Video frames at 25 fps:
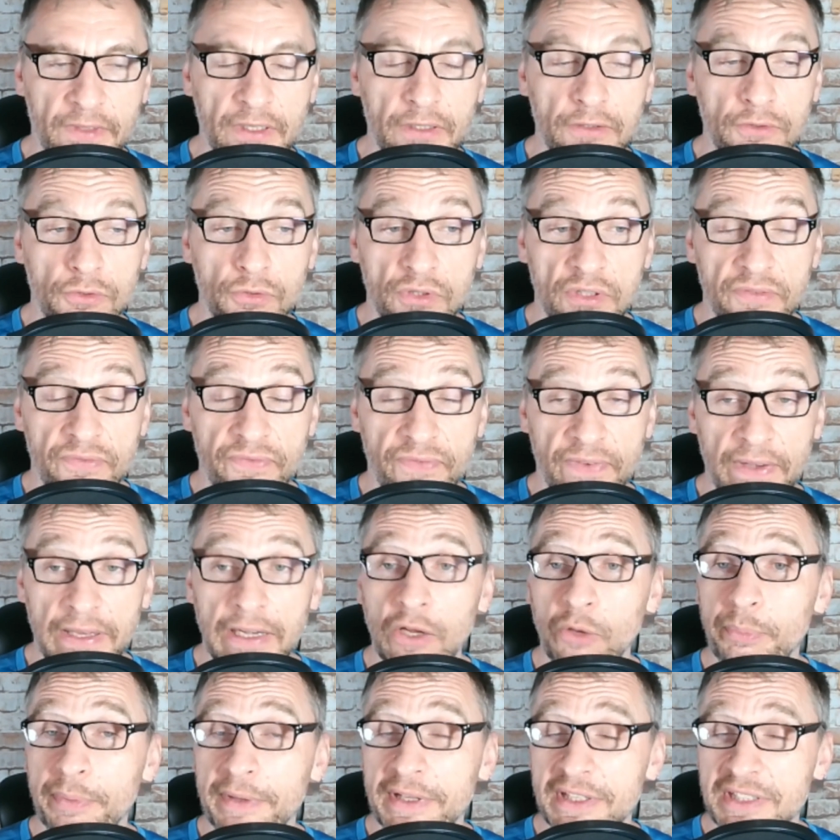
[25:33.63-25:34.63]

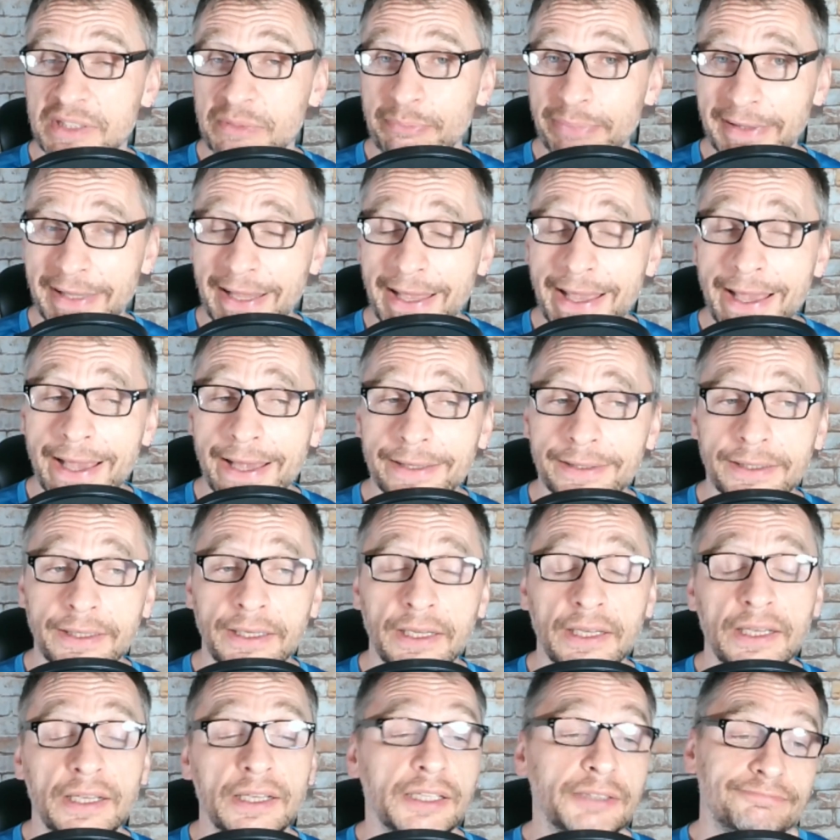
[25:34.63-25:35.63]
develop as planned,
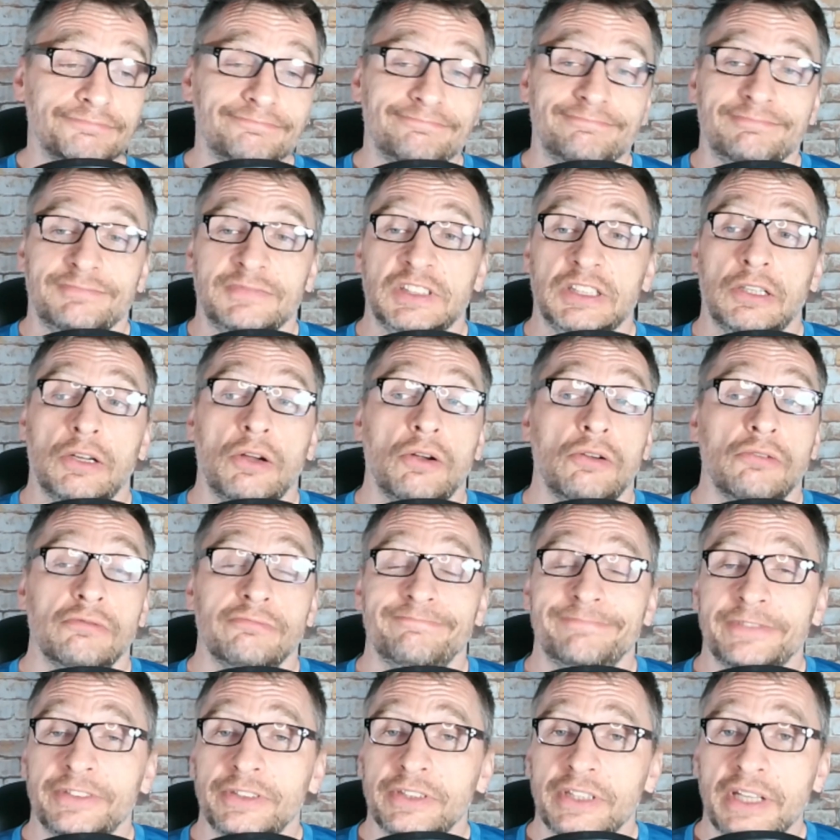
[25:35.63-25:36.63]
you know,
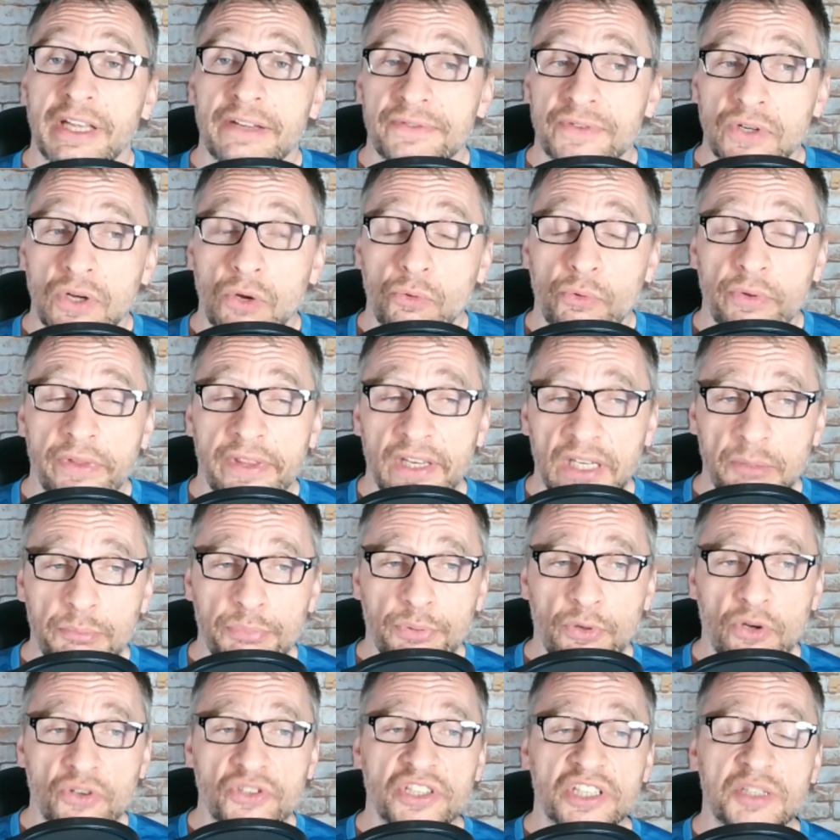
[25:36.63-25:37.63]
you never know with any
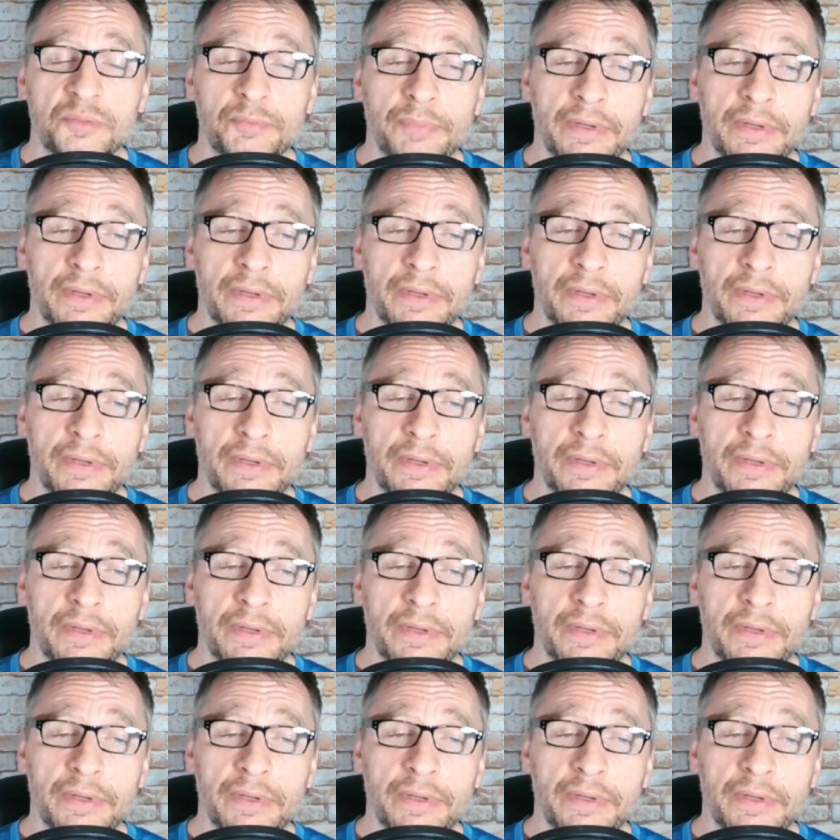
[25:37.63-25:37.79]
projects.